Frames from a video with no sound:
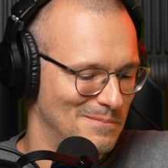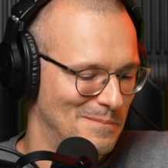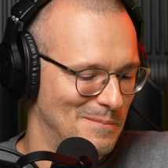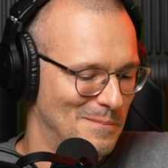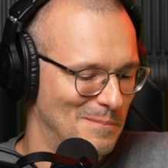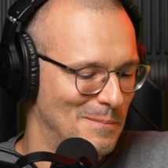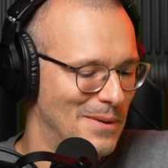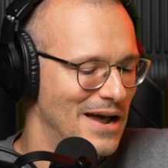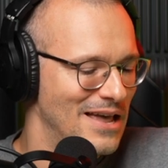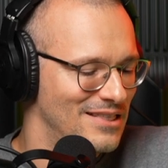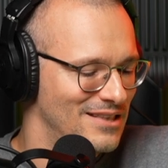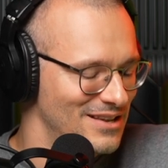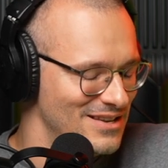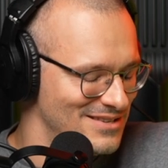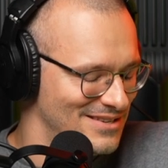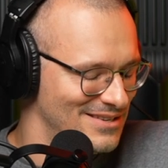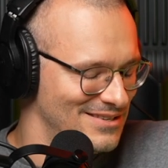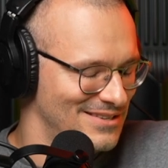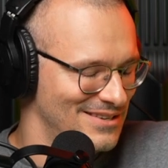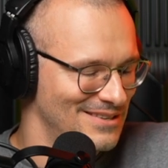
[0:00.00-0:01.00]
my
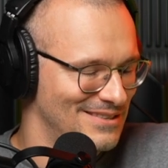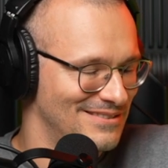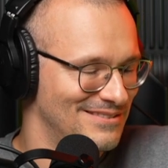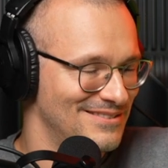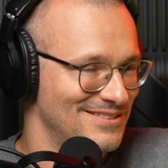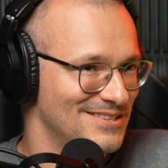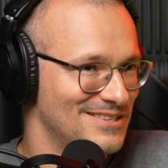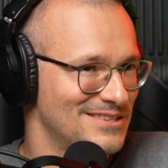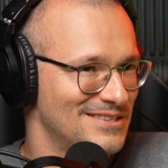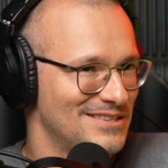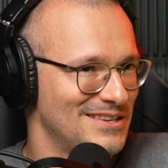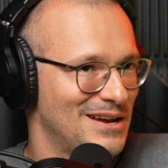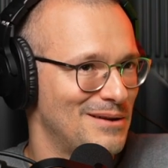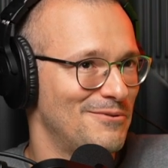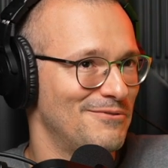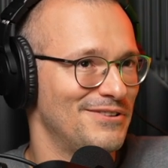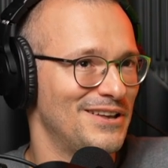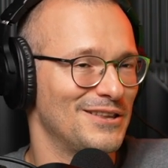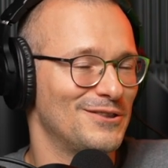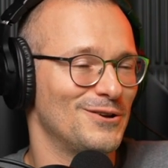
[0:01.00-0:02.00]
thesis is that some
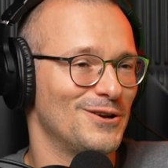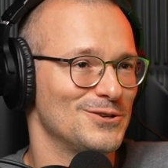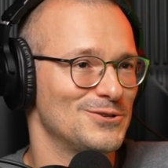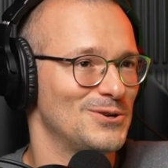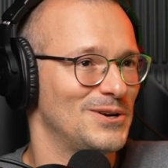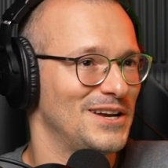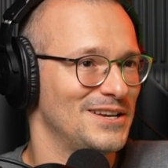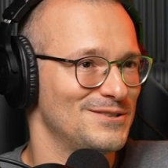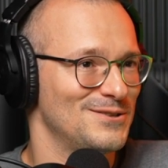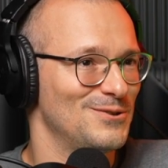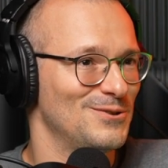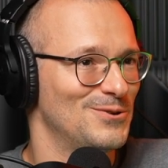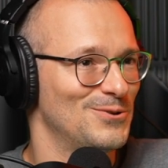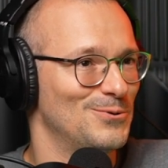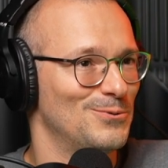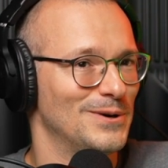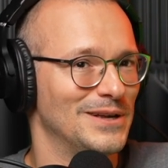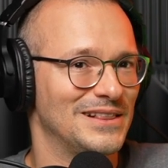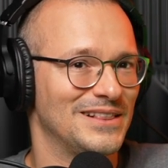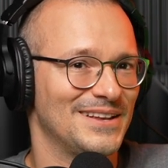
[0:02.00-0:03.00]
of that also has to do
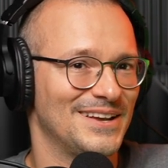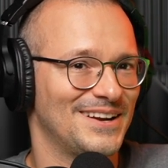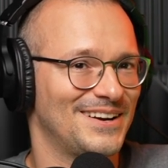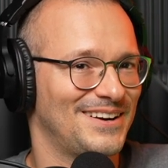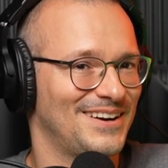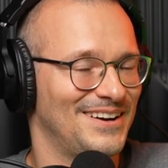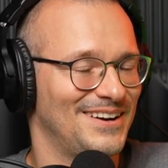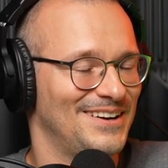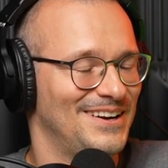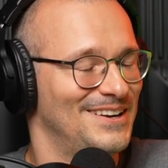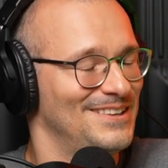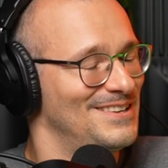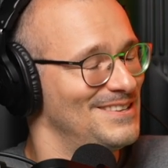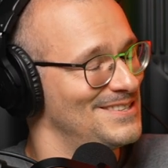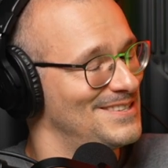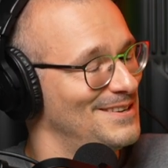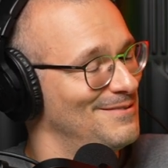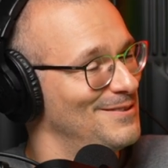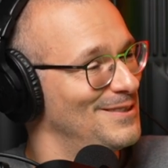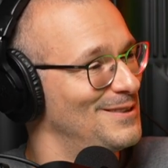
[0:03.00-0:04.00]
with like uh,
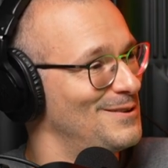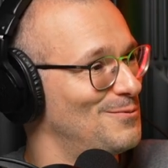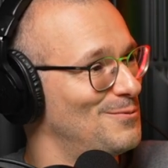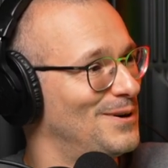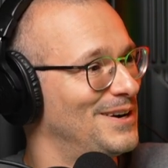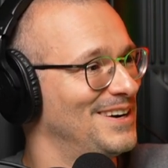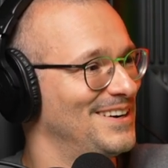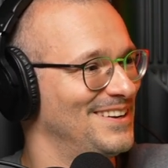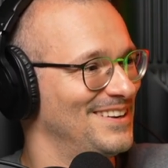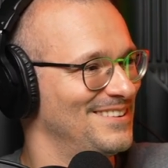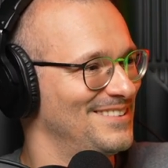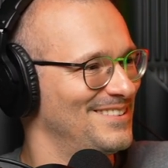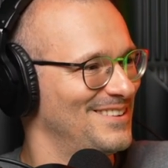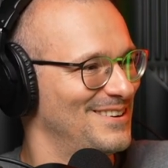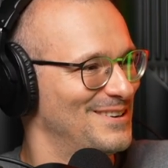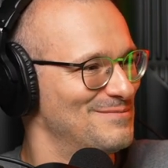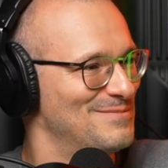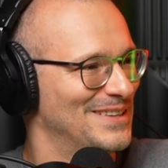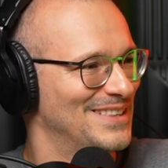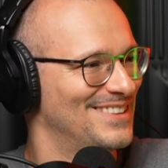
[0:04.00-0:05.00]
1971 and you
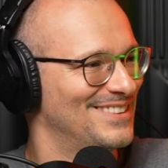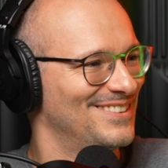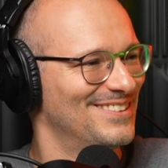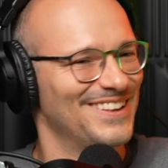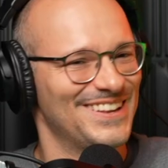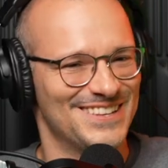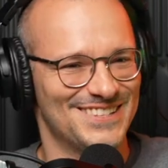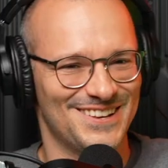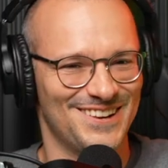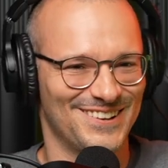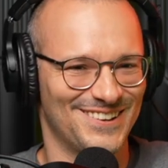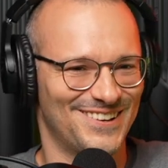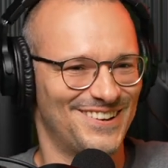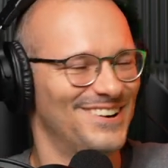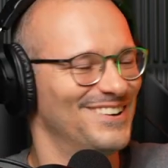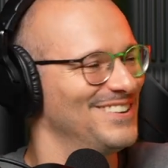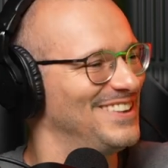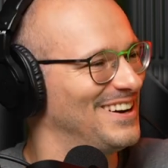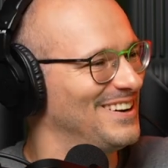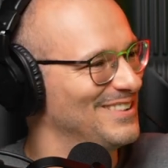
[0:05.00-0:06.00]
know but let's not
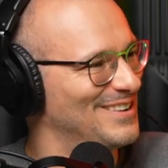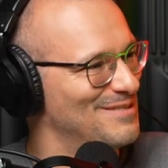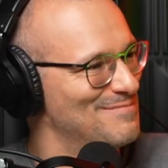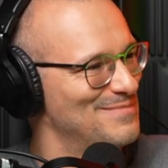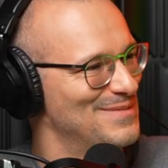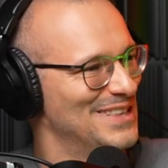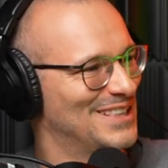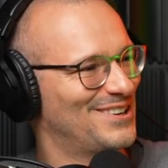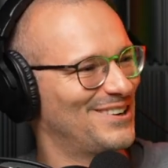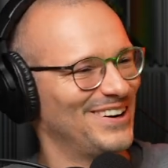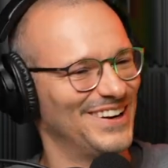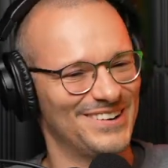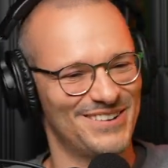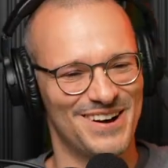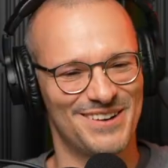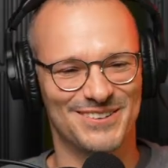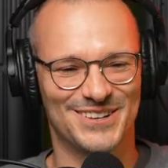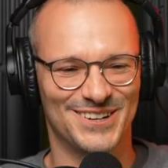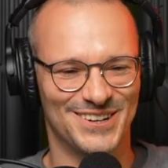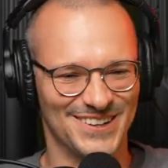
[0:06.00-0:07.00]
go down the bitcoin
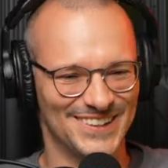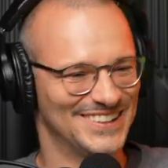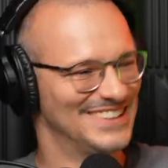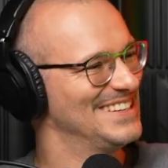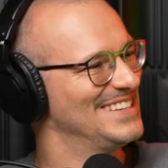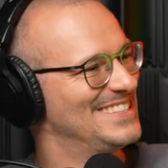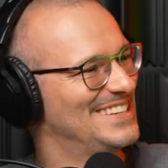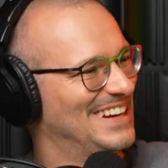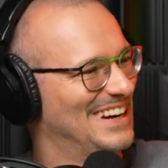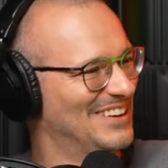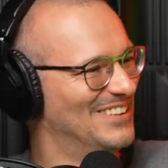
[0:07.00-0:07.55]
rabbit hole this time